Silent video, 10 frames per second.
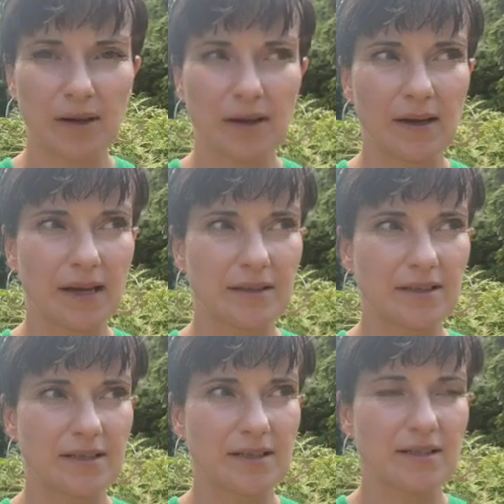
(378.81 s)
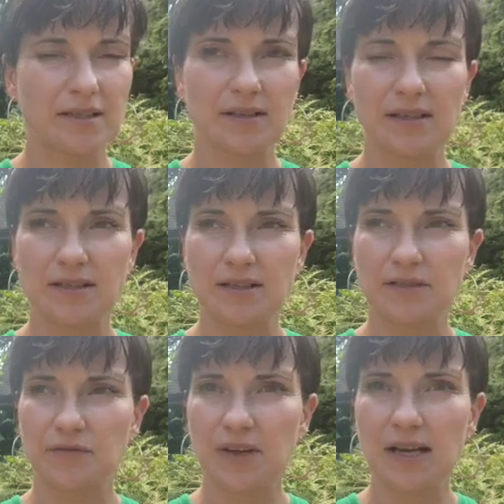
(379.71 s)
Like there's this
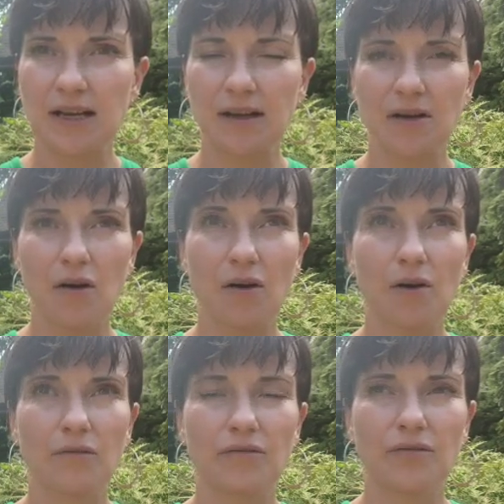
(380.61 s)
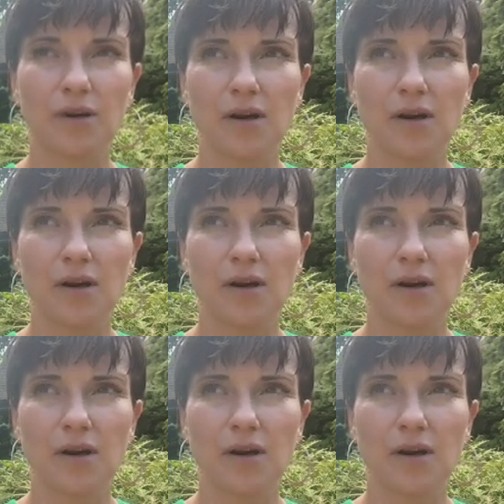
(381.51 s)
feeling of,